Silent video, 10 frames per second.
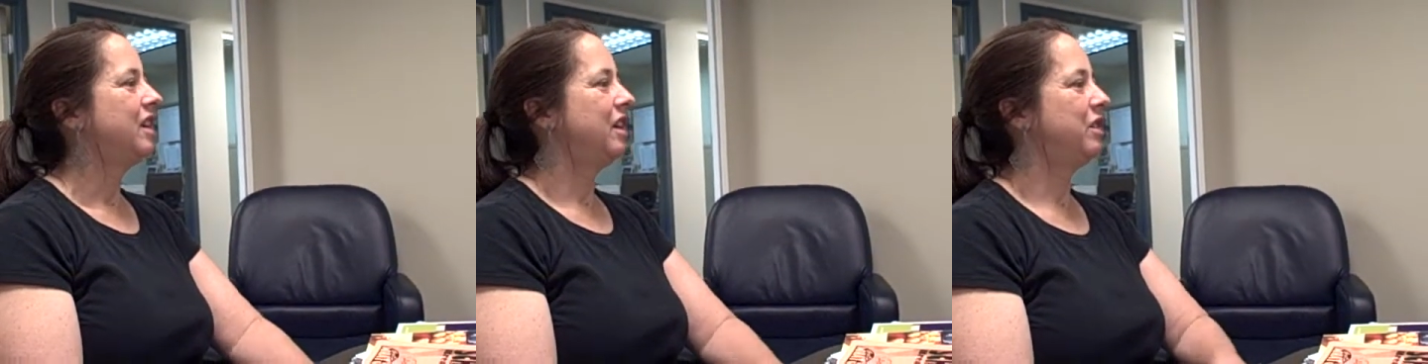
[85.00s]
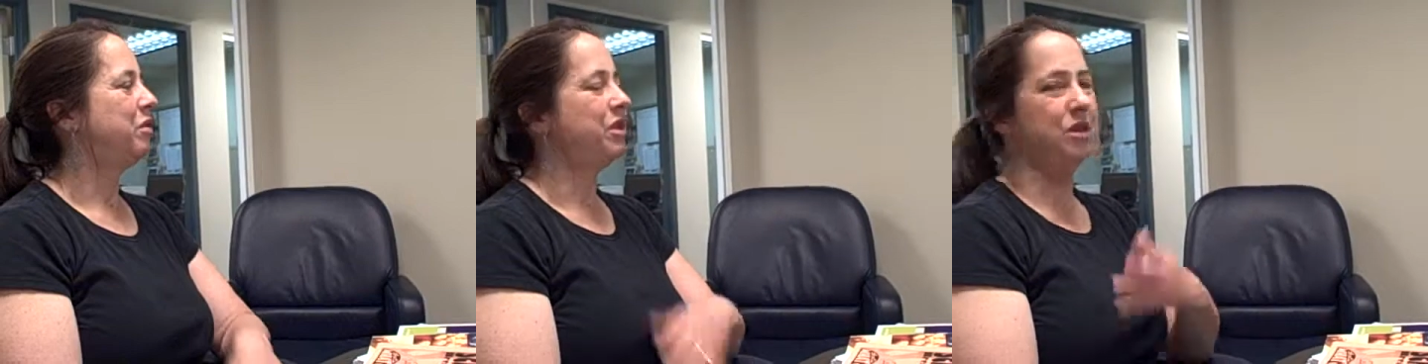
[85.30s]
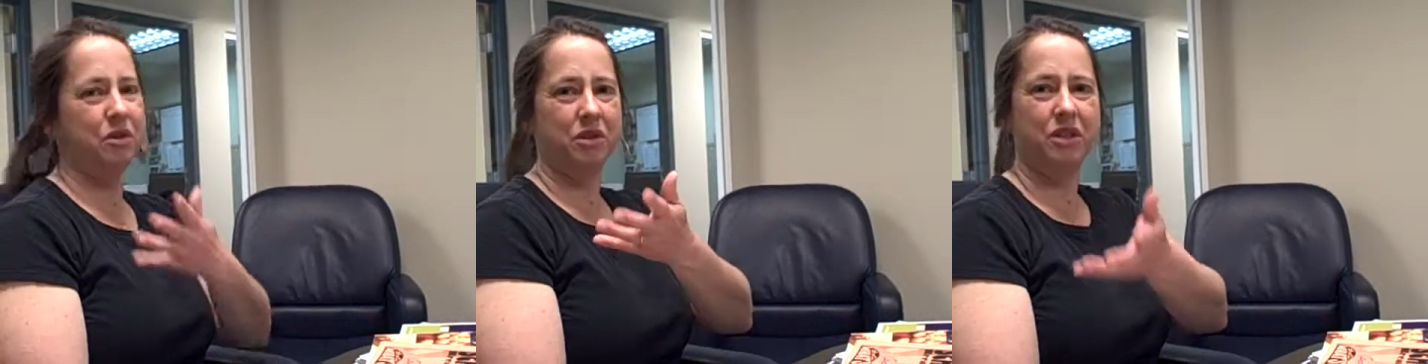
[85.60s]
And when
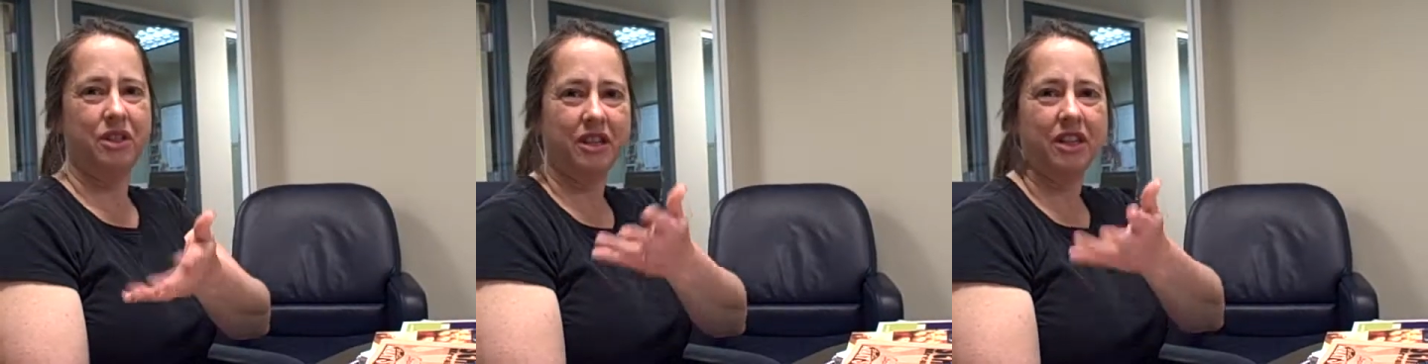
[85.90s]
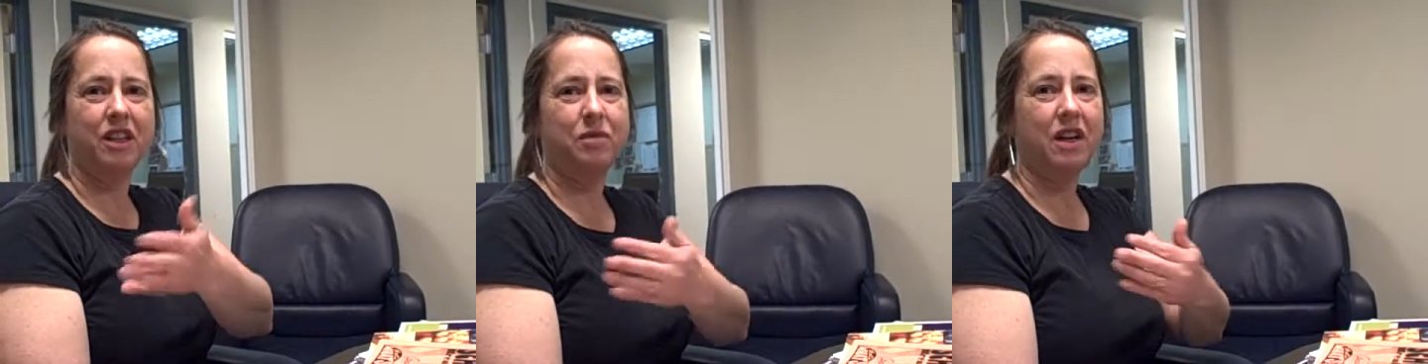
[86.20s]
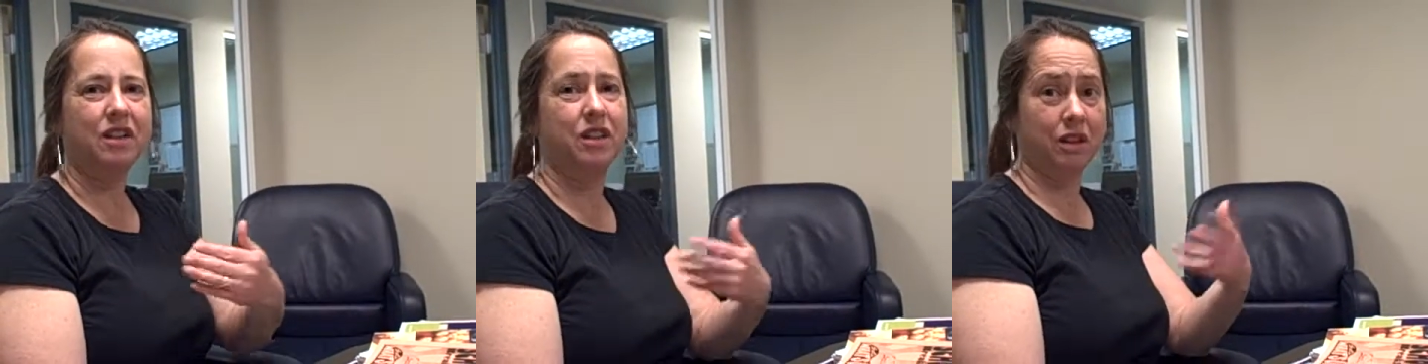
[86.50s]
you were talking
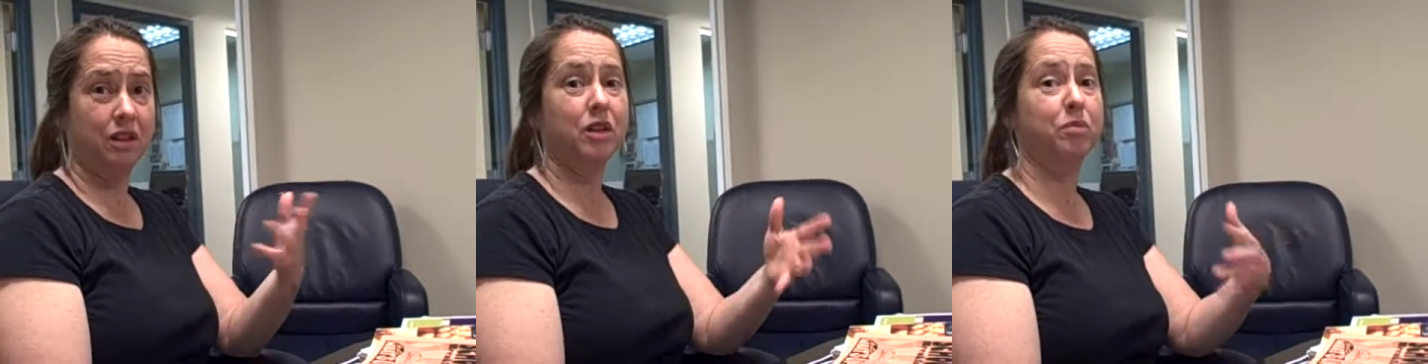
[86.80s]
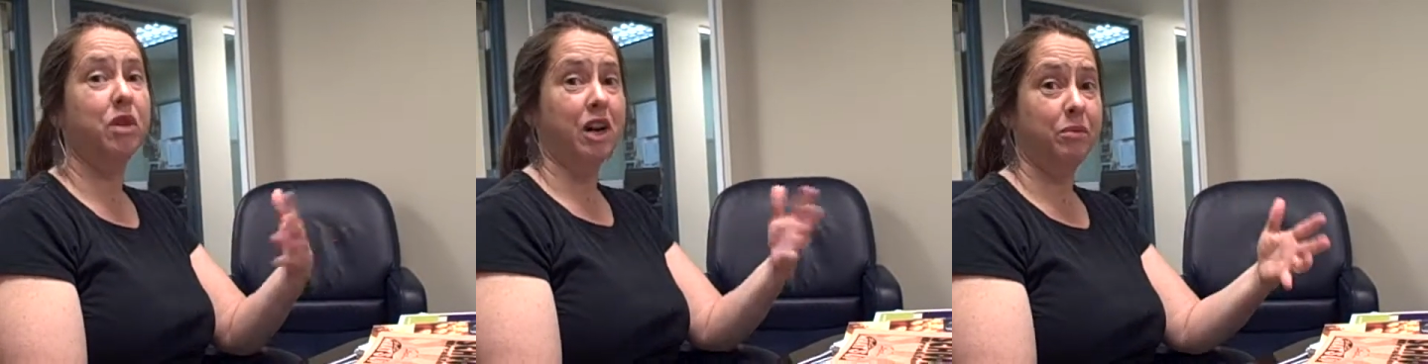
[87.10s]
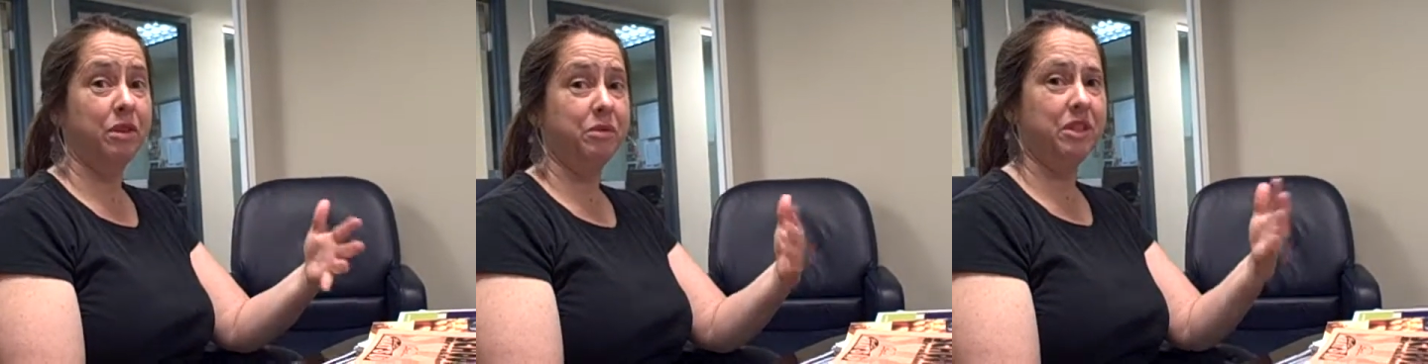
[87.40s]
about the
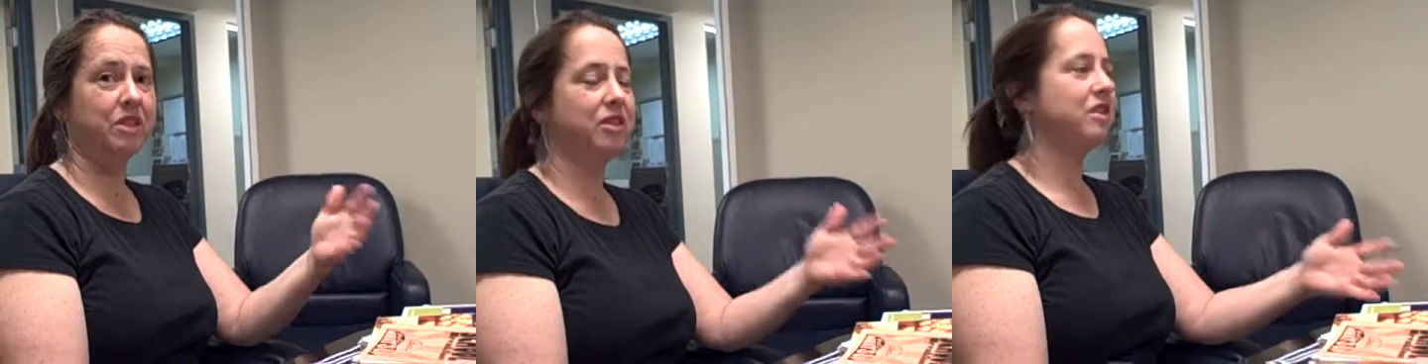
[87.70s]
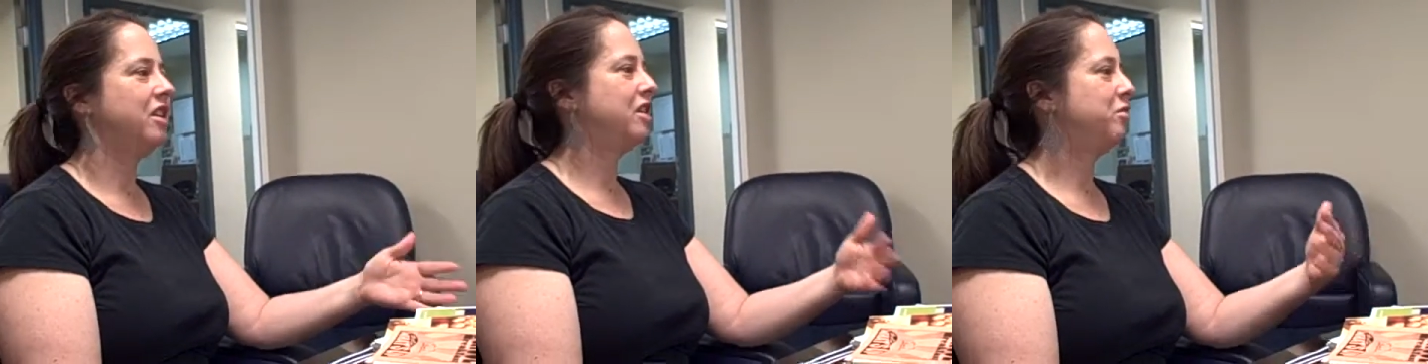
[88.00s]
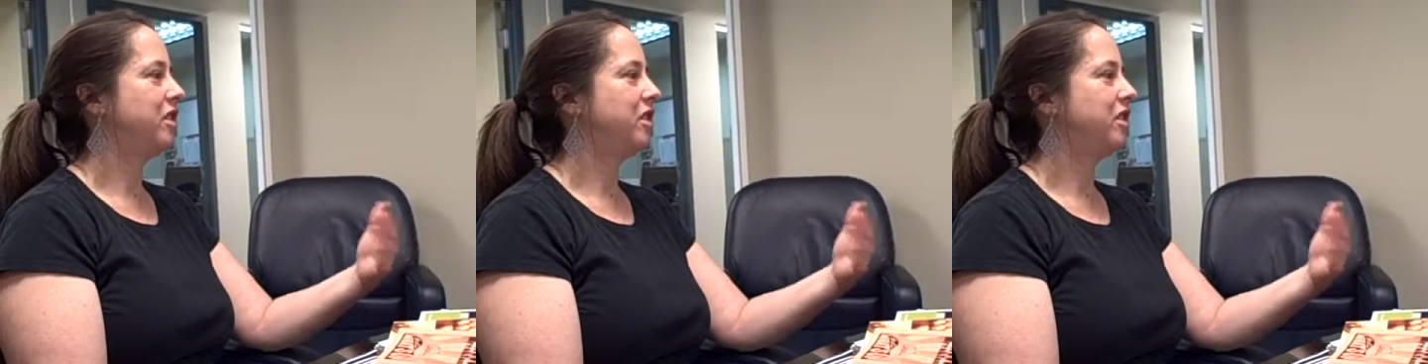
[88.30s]
problems associated mm-hmm.